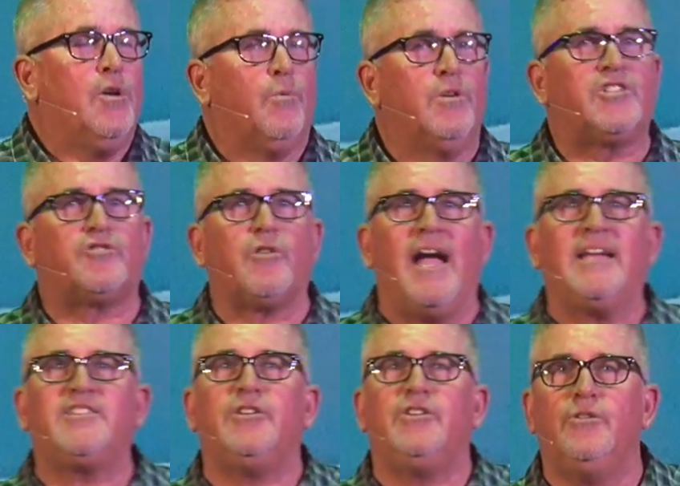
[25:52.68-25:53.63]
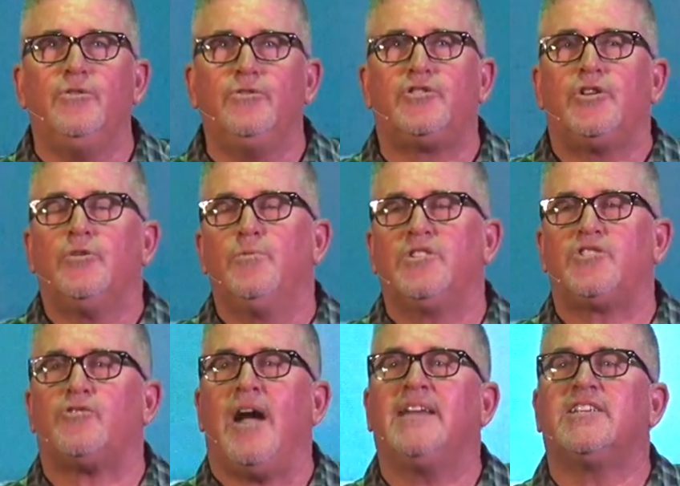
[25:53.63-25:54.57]
was trying to use, was
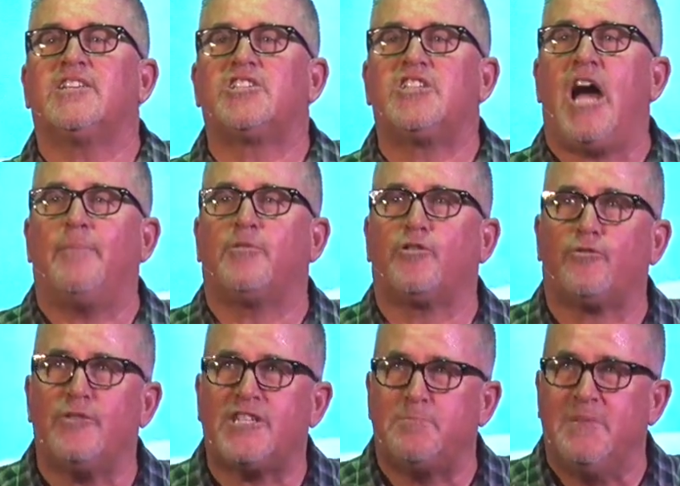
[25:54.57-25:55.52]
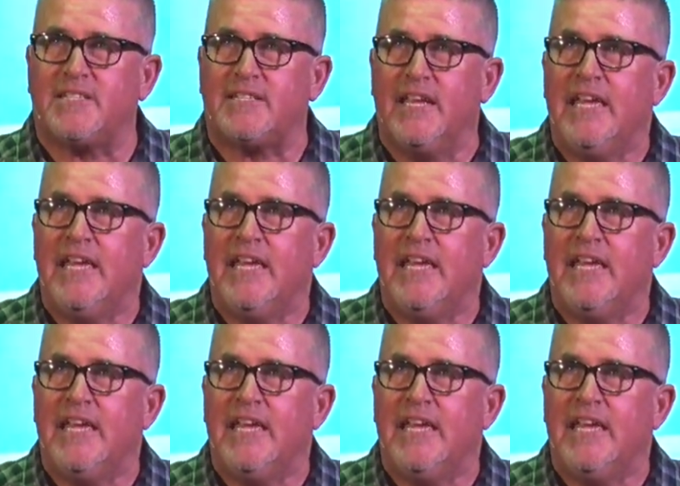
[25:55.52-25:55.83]
trying to stop Christmas